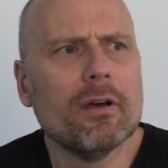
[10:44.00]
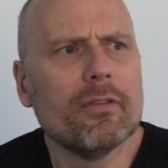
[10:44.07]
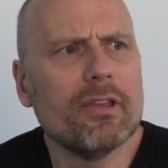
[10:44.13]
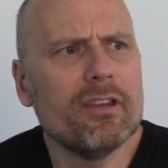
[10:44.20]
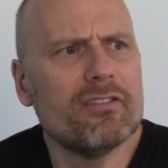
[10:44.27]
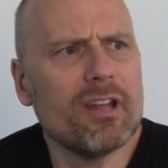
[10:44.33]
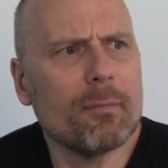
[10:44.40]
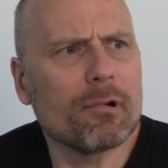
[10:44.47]

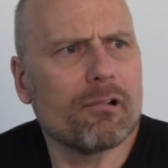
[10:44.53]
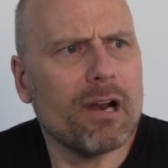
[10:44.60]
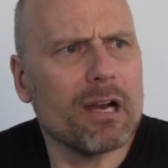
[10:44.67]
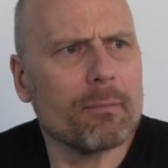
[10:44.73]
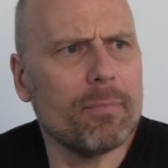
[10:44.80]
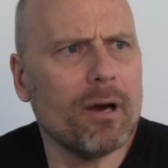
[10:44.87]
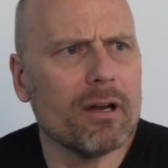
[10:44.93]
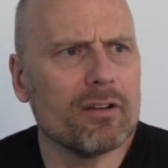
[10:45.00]
These
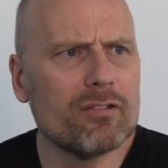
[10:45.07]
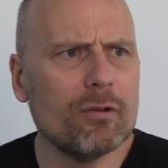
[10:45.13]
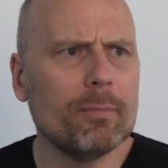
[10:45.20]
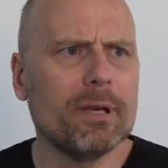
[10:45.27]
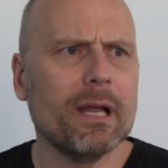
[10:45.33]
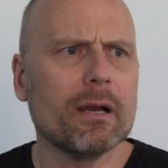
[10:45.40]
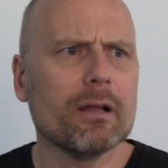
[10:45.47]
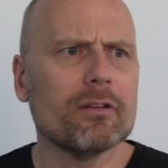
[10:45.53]
Democratic Party
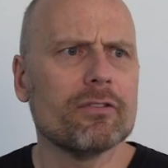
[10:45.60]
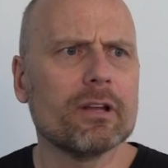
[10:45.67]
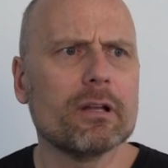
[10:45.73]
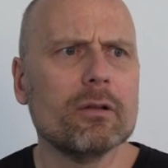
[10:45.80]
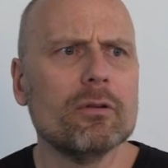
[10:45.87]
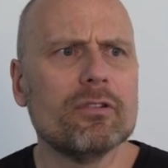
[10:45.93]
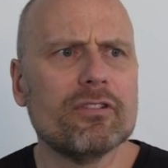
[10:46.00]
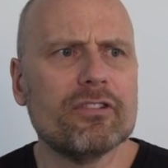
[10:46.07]
superdelegates
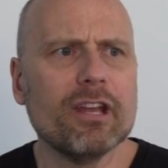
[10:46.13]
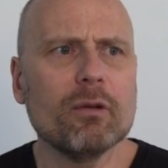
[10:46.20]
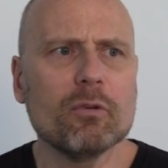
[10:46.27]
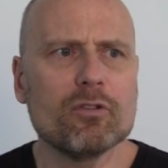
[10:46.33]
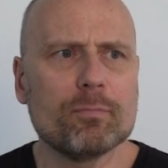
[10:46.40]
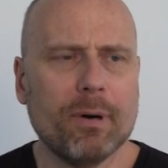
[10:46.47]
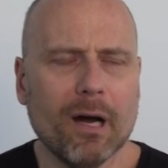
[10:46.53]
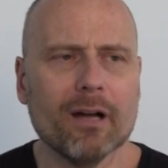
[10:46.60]
include
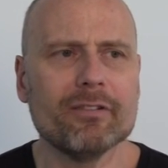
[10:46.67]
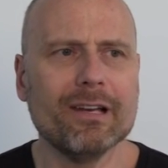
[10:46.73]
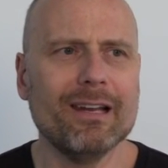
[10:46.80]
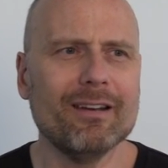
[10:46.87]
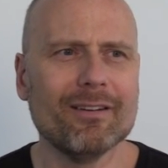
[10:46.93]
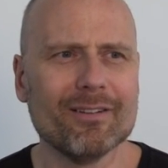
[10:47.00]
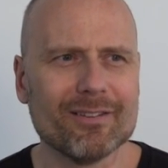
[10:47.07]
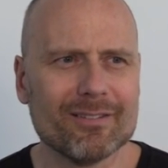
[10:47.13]
distinguished party
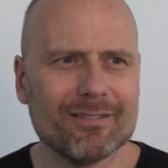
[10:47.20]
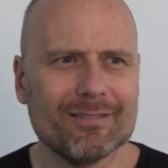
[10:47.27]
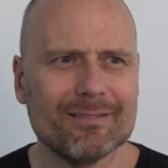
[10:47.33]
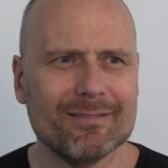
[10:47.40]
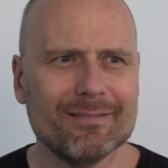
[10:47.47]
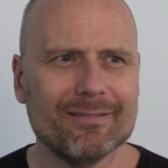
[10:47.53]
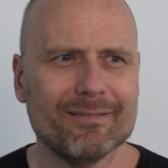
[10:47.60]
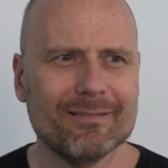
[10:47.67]
leaders,
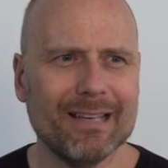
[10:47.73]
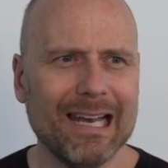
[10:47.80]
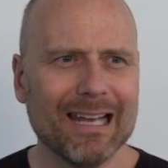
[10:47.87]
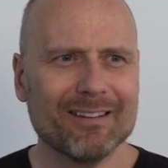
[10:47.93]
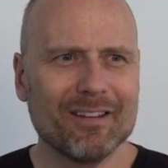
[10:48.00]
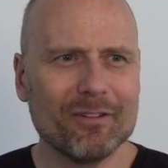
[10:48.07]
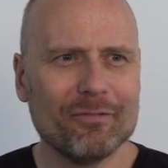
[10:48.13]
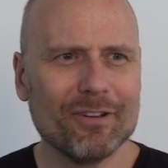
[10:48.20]

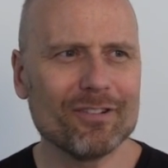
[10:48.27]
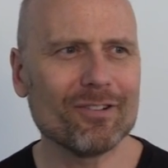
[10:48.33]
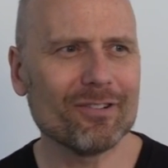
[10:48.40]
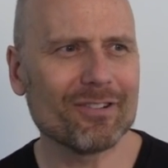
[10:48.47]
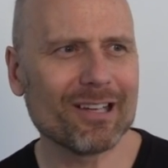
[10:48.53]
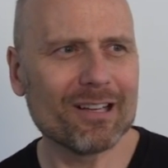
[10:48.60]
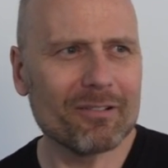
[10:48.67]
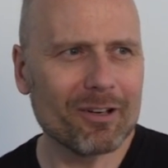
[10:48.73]
elected
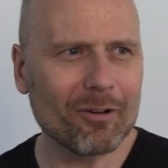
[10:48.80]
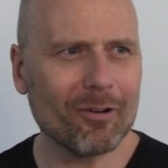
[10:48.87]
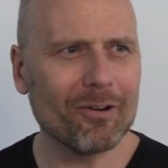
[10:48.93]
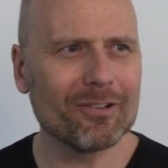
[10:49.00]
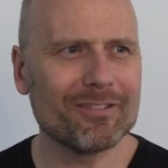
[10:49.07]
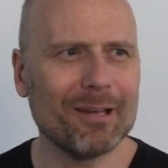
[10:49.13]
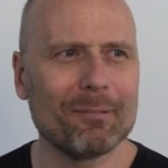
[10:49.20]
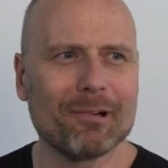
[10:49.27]
officials, including
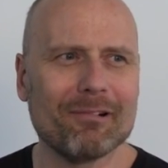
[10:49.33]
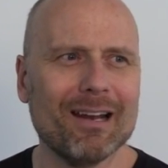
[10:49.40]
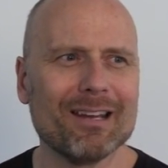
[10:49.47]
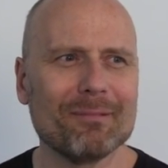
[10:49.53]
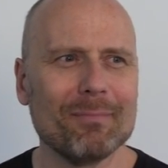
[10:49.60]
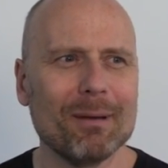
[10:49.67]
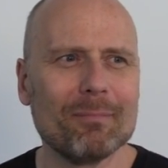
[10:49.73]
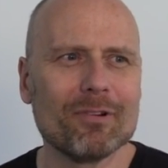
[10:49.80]
all
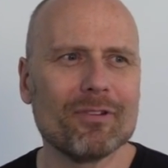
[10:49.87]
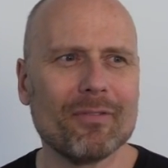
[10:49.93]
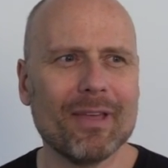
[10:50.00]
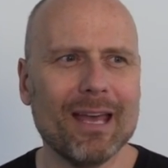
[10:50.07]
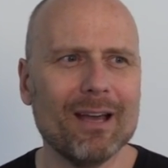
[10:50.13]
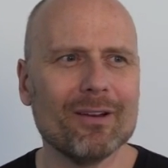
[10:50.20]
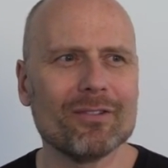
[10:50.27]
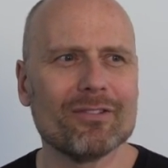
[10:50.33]
Democratic members of the
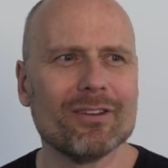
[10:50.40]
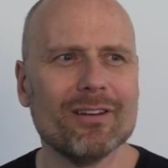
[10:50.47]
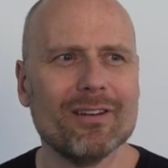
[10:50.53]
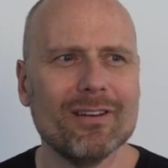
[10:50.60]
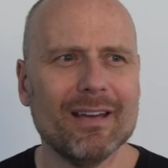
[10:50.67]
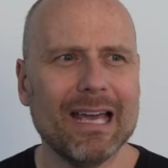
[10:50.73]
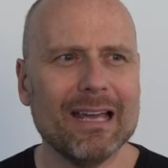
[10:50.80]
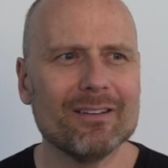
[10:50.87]
House
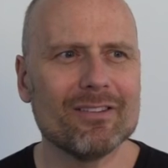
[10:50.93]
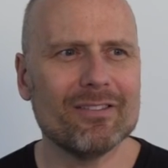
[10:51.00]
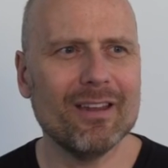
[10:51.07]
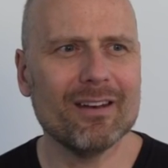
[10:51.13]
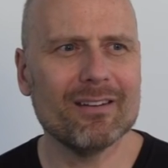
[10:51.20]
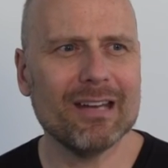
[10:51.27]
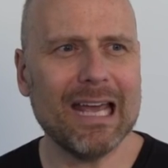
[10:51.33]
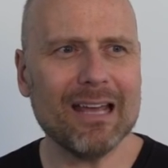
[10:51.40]
and
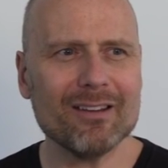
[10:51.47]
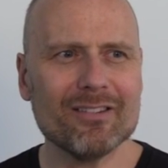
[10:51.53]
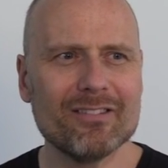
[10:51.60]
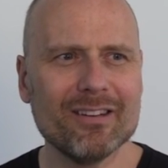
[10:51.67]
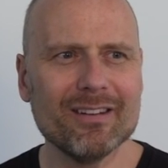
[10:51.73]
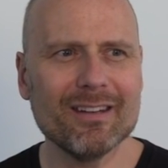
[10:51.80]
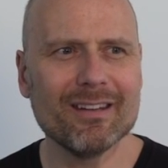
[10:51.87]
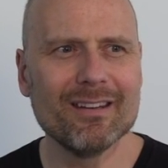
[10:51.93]
Senate, and
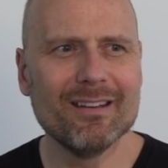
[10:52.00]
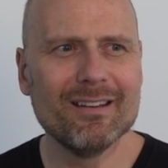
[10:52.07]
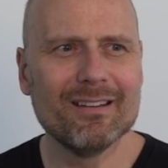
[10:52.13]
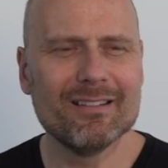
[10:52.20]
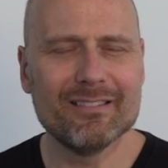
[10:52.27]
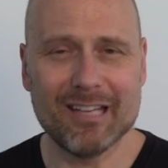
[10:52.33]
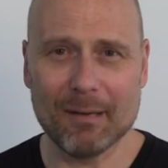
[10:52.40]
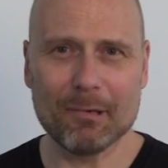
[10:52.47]
sitting
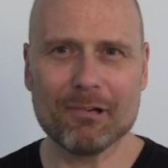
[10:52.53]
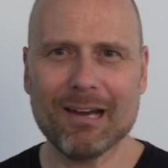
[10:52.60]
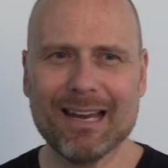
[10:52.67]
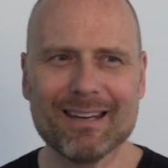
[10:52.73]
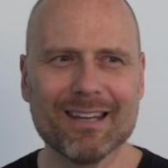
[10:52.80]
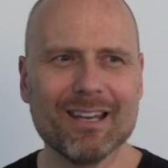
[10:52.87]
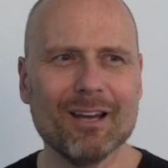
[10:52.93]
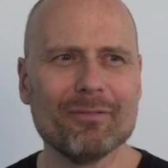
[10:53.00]

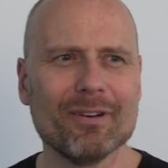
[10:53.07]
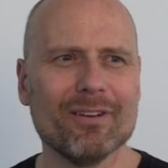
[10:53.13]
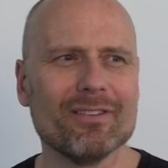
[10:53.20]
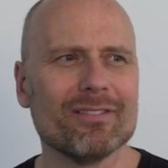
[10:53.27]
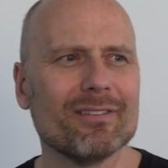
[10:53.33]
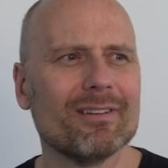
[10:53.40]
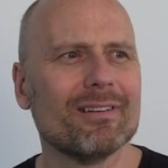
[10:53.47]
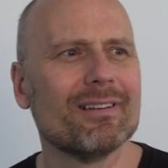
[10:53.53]
Democratic governors.